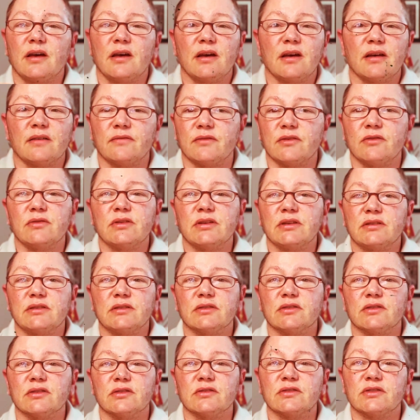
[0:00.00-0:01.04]
If you need
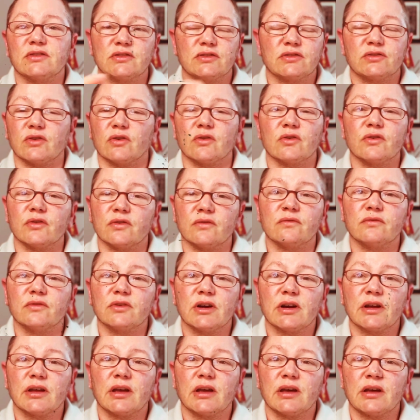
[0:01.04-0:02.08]
to start over
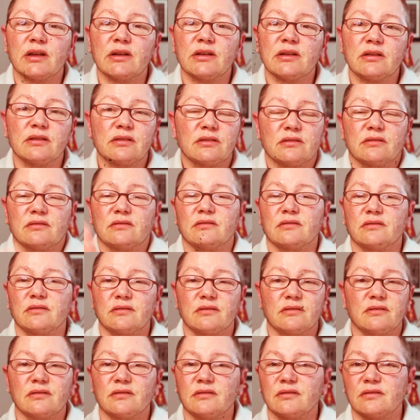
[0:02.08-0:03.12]
again,
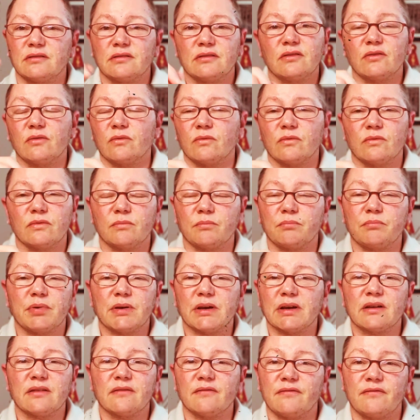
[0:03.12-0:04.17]

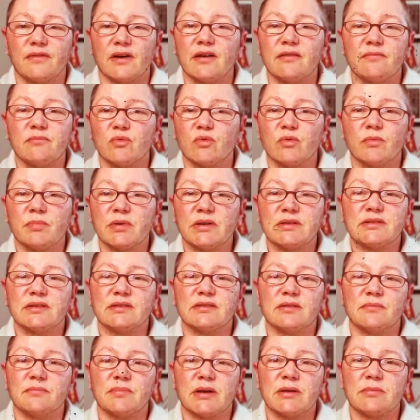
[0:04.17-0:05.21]
pick 5 more
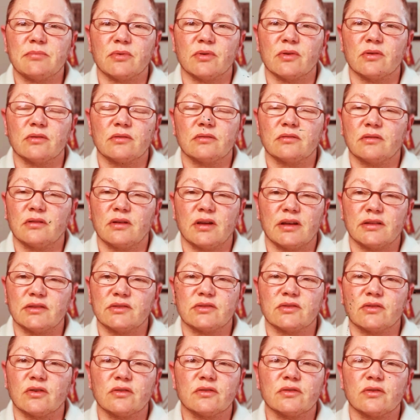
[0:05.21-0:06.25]
pieces of paper and
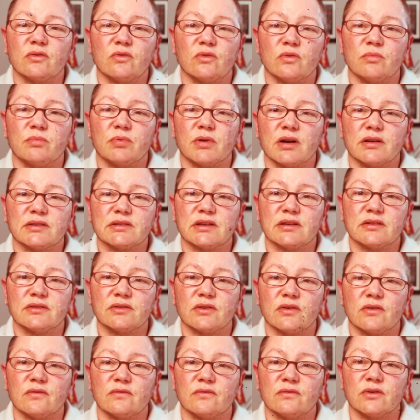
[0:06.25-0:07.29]
start the whole process
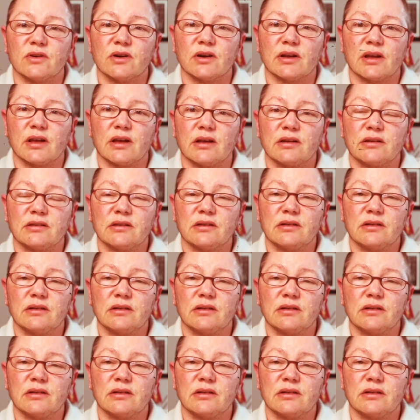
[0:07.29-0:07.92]
over again.